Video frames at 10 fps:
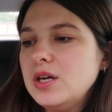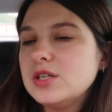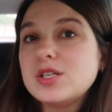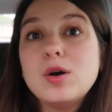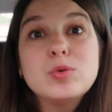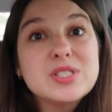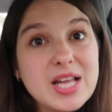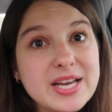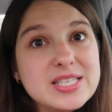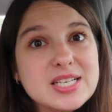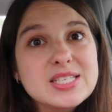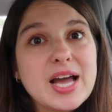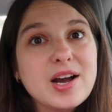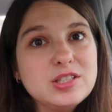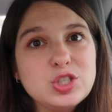So it was nice because
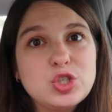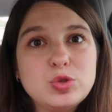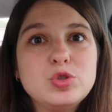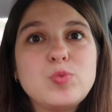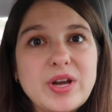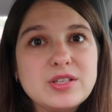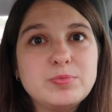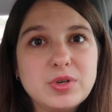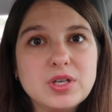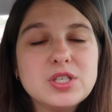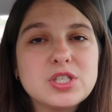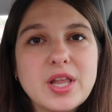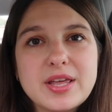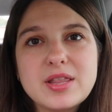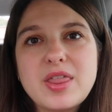I got to choose when to push.
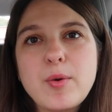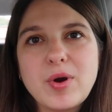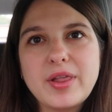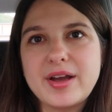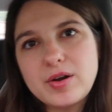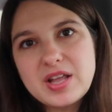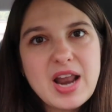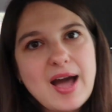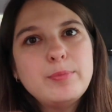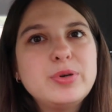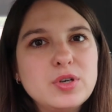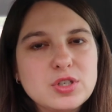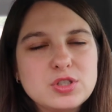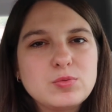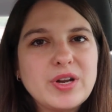Like, they weren't like, okay, now
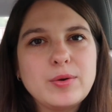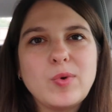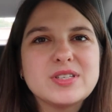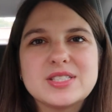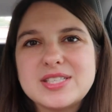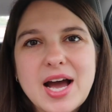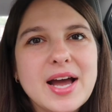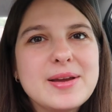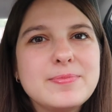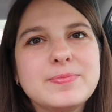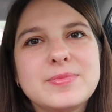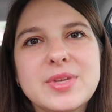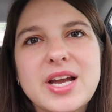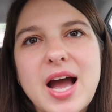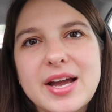push when it wasn't time.
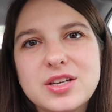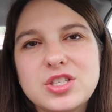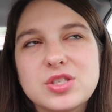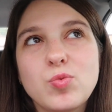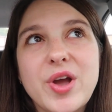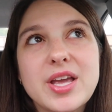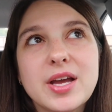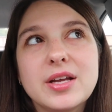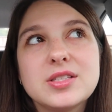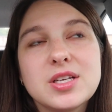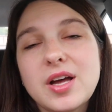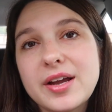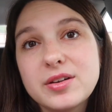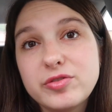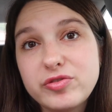Like, I could just wait until I
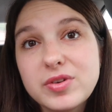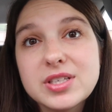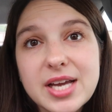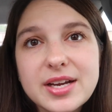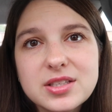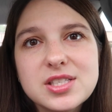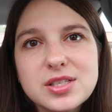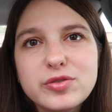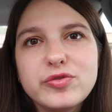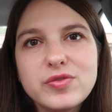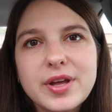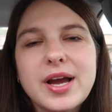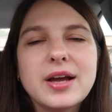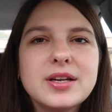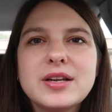could, because I could still, like,
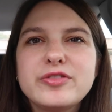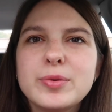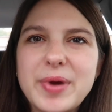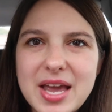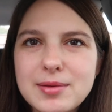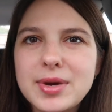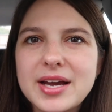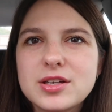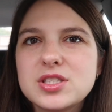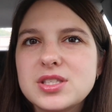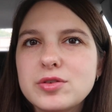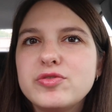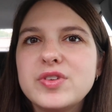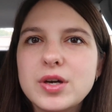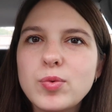I didn't feel pain, but I could still
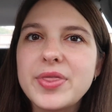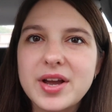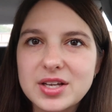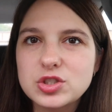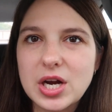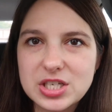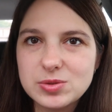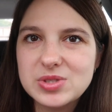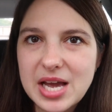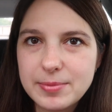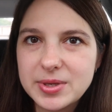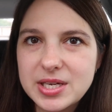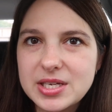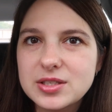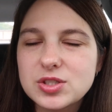feel when the contraction was
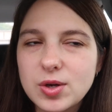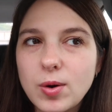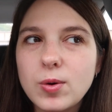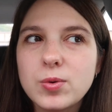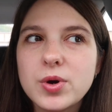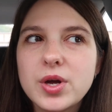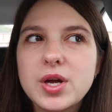happening. So